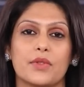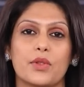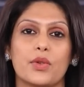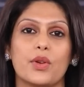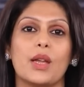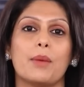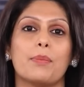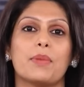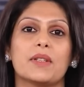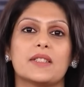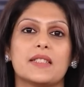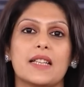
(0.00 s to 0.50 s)

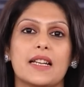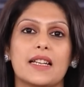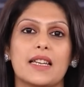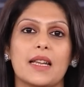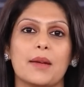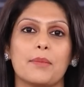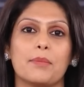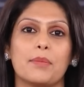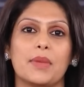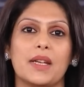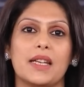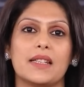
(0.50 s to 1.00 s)
3%
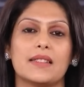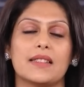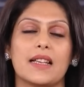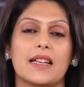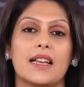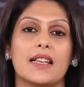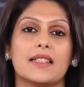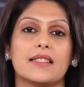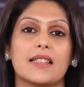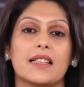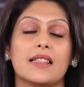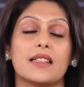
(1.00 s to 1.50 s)
MPs
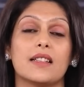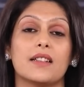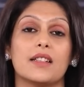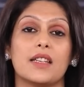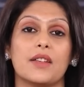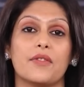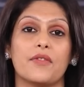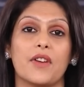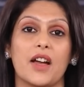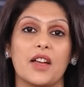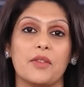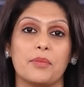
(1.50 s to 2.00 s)
had less than
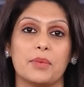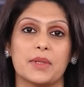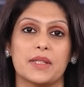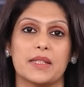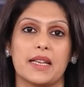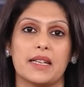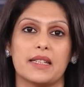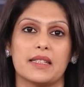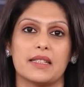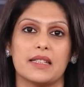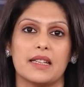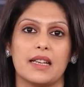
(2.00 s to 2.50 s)

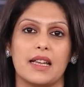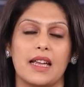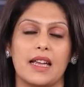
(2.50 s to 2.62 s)
35%.